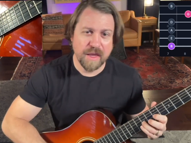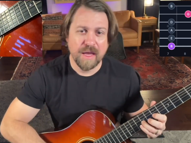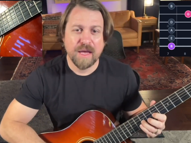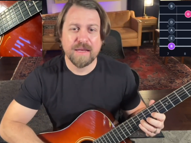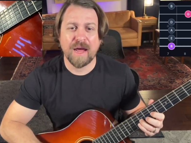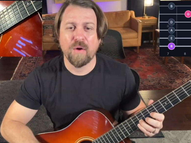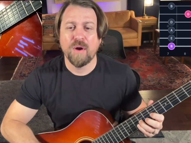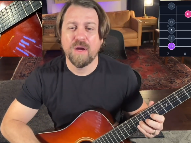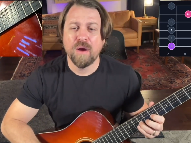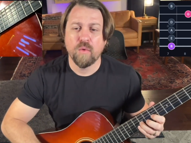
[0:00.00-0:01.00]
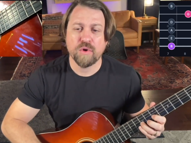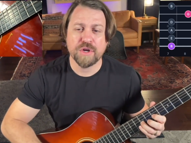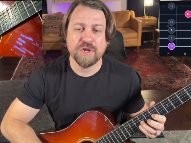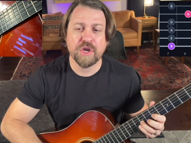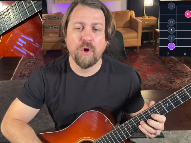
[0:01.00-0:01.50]
Now, we're
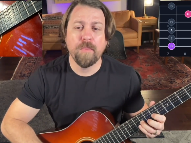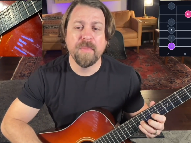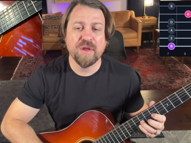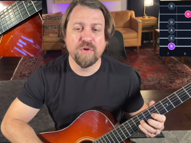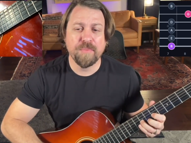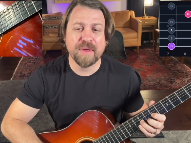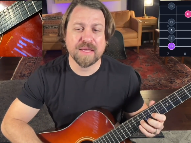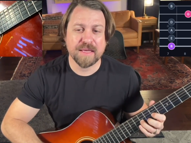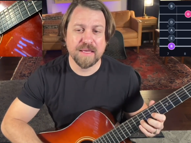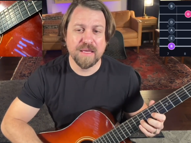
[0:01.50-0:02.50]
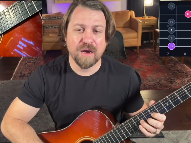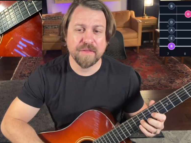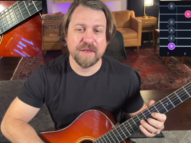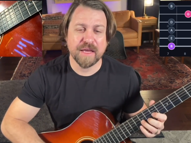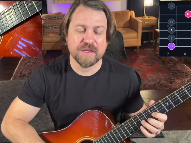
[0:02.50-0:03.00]
going to go middle pinky on
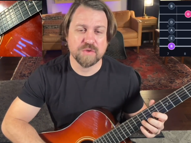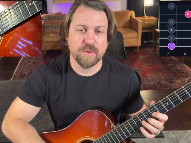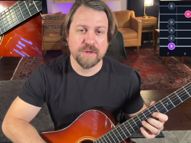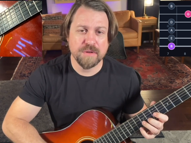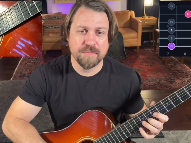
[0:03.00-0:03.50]
the next one,